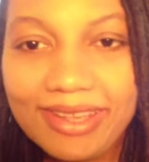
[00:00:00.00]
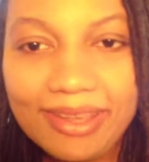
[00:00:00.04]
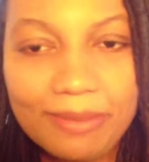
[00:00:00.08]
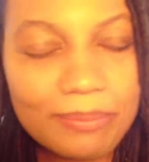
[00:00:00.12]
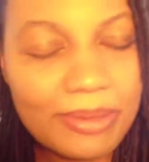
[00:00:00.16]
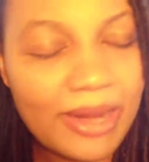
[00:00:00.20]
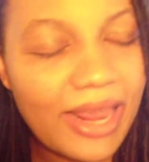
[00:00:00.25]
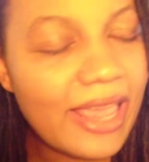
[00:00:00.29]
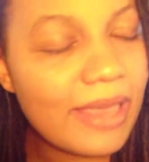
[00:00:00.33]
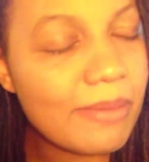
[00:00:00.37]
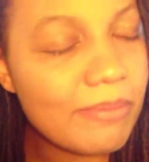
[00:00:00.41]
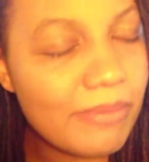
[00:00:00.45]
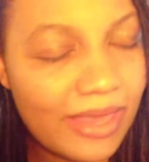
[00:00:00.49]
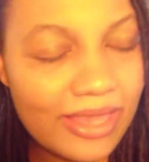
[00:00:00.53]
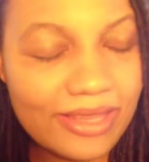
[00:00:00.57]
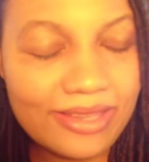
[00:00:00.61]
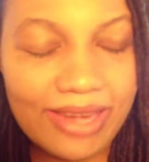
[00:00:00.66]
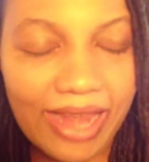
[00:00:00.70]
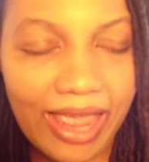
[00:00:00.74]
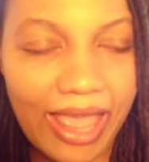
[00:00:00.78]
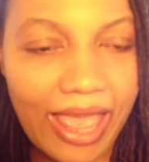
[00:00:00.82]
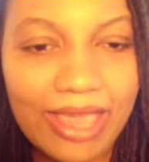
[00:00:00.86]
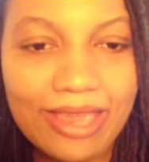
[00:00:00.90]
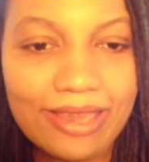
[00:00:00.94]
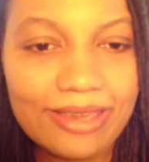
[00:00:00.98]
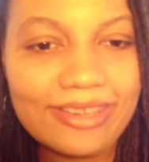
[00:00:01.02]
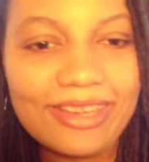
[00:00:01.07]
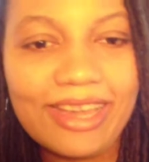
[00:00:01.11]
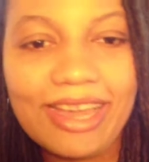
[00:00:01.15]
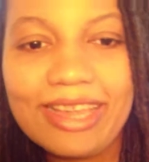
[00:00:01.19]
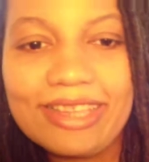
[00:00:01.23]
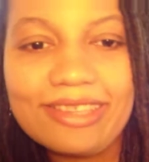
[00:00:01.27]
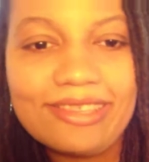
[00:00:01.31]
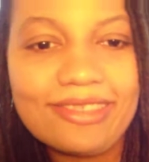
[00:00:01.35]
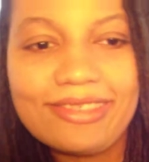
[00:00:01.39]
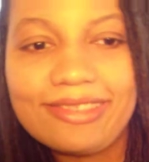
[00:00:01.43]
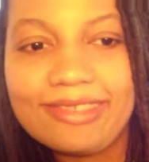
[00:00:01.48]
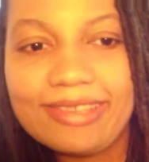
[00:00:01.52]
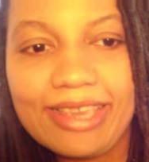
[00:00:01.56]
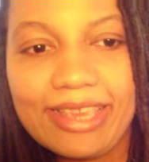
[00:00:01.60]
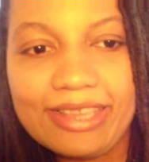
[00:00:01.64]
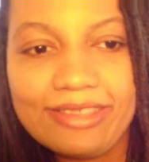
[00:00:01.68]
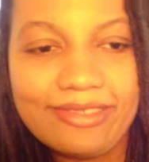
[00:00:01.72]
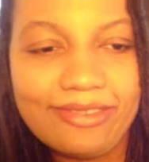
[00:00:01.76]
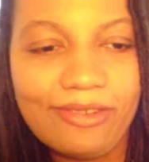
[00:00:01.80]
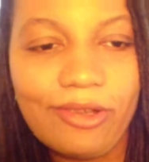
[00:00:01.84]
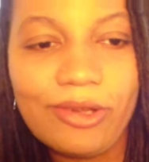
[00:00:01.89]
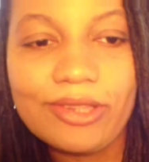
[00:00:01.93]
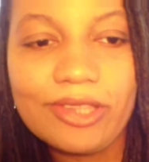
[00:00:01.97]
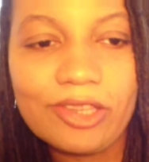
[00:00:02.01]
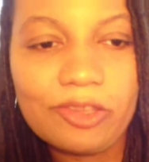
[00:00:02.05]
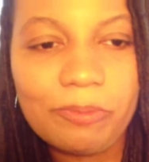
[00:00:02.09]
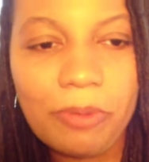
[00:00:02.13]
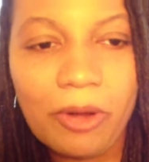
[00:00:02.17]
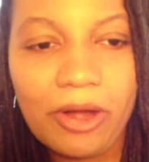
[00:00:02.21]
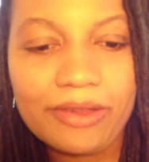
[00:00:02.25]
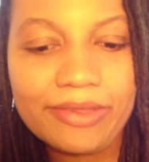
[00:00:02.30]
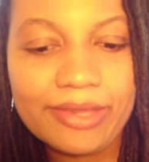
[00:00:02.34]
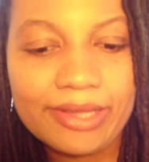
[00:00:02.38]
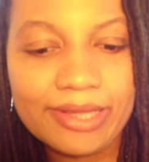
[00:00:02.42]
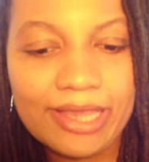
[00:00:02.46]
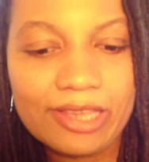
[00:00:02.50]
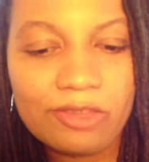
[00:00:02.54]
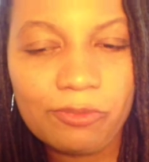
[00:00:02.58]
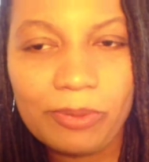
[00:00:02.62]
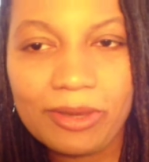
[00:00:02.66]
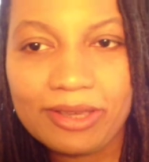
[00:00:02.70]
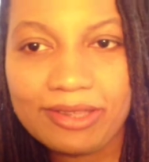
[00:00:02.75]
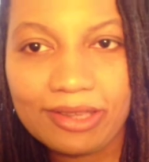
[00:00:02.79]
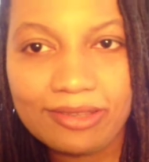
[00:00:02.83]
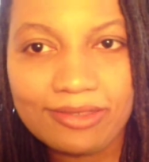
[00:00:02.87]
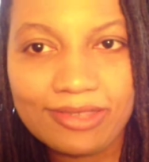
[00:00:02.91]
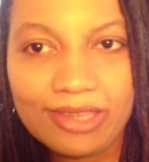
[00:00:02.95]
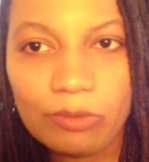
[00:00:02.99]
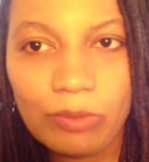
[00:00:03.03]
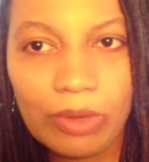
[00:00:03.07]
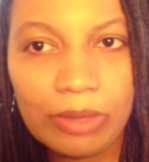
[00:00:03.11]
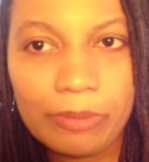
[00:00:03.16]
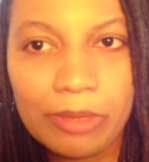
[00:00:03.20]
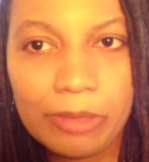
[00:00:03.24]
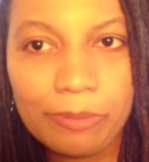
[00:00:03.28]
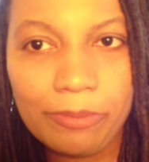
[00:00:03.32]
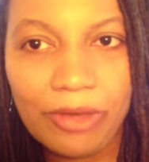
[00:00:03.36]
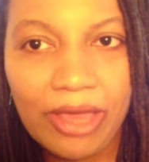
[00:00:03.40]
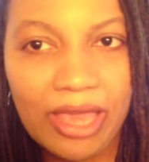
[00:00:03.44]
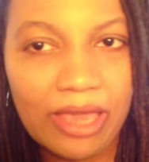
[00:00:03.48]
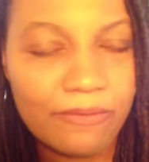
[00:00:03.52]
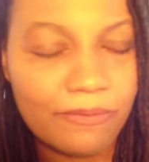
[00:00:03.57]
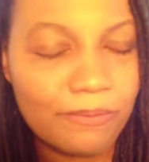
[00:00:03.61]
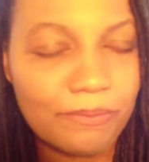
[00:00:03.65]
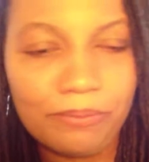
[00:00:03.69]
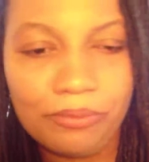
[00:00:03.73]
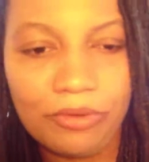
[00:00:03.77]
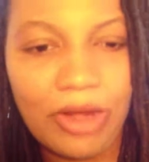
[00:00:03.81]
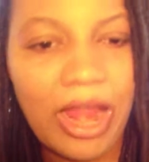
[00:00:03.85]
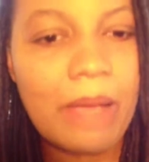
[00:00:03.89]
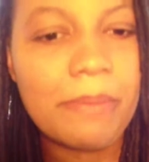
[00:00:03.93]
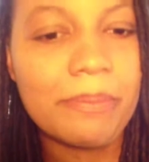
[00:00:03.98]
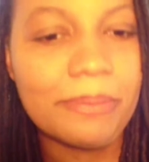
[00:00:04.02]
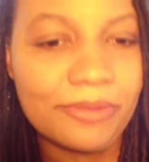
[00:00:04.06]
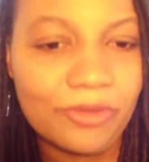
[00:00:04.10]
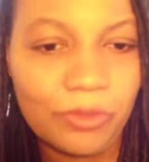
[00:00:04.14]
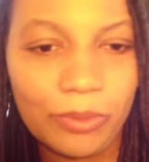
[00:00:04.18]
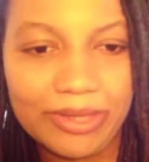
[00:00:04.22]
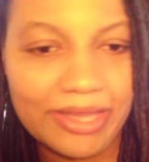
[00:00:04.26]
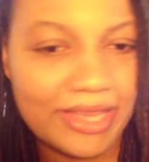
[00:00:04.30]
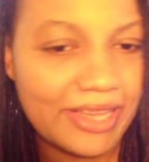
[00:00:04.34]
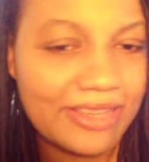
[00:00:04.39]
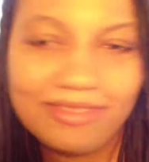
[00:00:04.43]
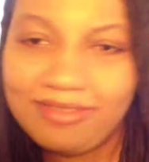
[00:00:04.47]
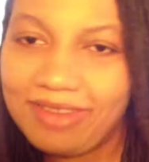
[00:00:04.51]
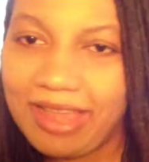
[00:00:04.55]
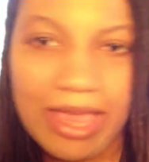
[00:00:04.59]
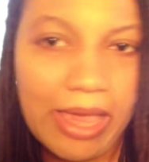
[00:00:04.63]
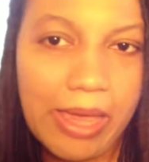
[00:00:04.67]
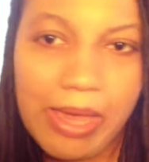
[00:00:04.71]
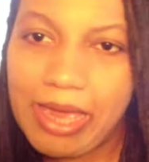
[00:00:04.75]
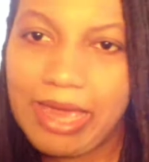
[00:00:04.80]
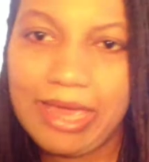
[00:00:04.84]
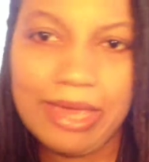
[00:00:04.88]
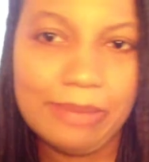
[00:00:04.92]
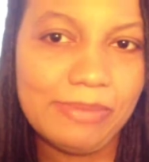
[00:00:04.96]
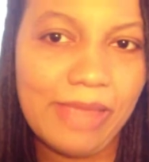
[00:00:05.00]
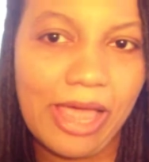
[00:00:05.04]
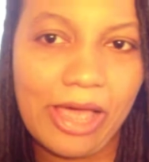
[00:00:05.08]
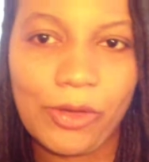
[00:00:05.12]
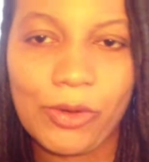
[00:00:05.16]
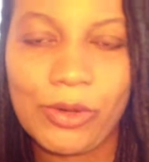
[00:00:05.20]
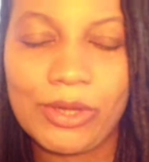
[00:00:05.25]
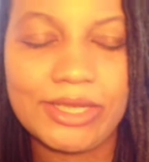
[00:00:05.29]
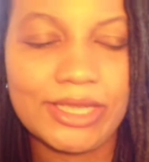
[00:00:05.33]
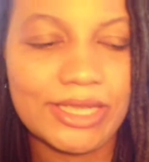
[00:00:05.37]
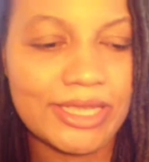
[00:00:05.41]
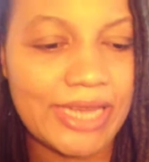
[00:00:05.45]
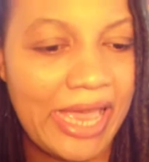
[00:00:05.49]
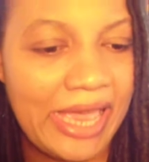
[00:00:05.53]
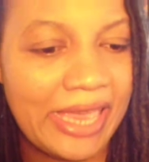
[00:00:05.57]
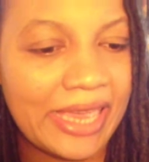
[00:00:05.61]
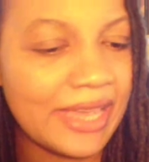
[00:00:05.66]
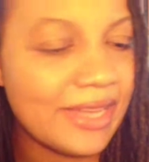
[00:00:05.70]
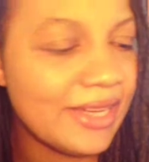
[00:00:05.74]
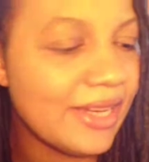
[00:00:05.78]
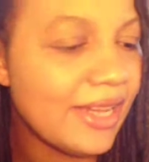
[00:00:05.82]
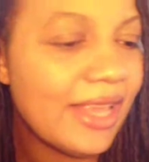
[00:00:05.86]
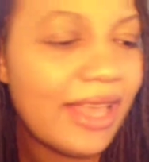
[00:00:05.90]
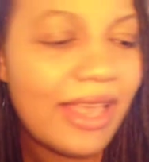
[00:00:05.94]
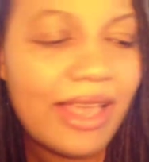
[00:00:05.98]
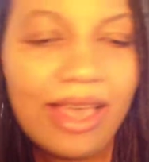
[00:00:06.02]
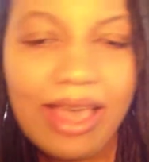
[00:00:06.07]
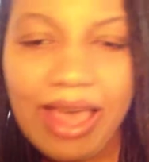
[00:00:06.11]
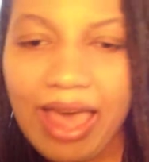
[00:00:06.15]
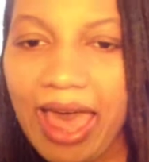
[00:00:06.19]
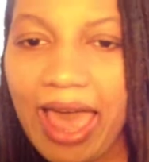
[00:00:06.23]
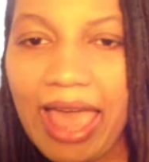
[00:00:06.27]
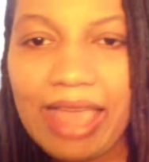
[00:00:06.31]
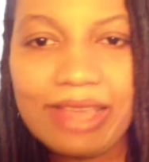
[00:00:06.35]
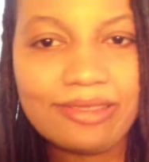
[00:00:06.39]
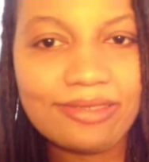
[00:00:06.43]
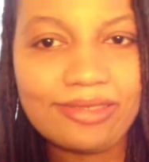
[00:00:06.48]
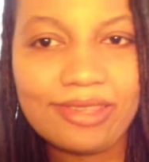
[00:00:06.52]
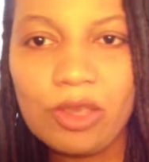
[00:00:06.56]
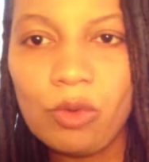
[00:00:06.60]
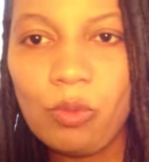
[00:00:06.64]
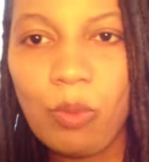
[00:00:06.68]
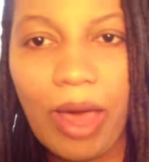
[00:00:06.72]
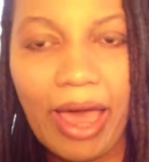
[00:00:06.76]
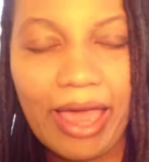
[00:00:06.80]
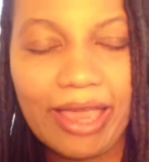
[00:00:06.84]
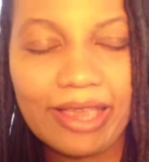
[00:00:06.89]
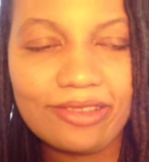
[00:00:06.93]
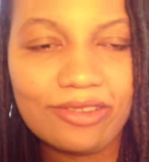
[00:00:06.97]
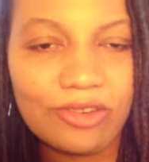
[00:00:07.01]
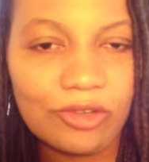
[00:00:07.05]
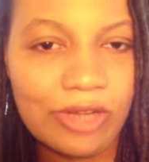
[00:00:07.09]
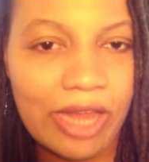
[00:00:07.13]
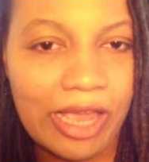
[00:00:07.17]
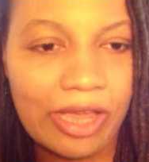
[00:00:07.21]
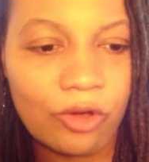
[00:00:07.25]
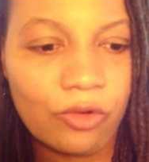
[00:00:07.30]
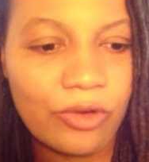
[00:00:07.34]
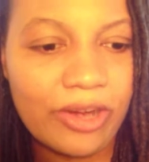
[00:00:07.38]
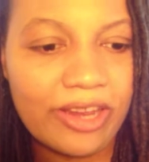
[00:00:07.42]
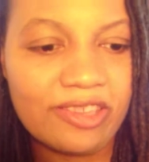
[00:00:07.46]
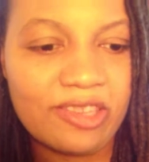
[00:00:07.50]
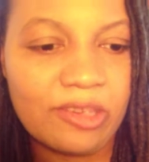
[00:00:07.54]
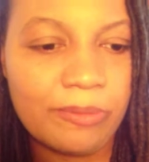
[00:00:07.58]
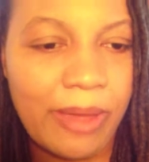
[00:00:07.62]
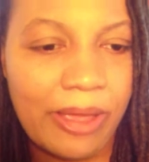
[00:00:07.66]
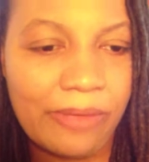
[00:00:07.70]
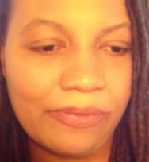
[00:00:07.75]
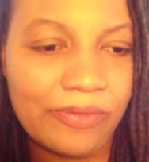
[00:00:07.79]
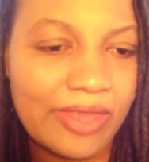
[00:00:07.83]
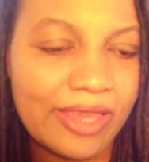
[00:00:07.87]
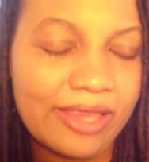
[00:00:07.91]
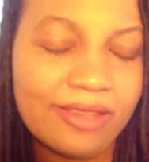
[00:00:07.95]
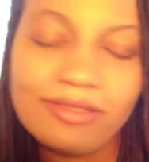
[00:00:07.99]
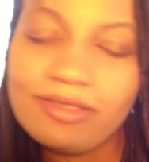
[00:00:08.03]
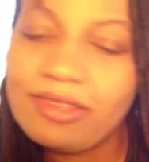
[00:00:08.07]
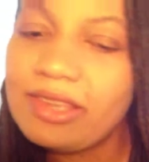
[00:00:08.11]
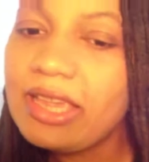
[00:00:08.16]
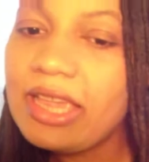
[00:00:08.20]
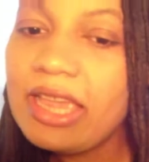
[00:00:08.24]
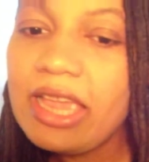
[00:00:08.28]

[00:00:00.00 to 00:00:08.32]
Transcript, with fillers: But I admit, I it's, it's on this part of the list because I see why people have problems with it. I, am not going to deny it. I see why you're not crazy about this.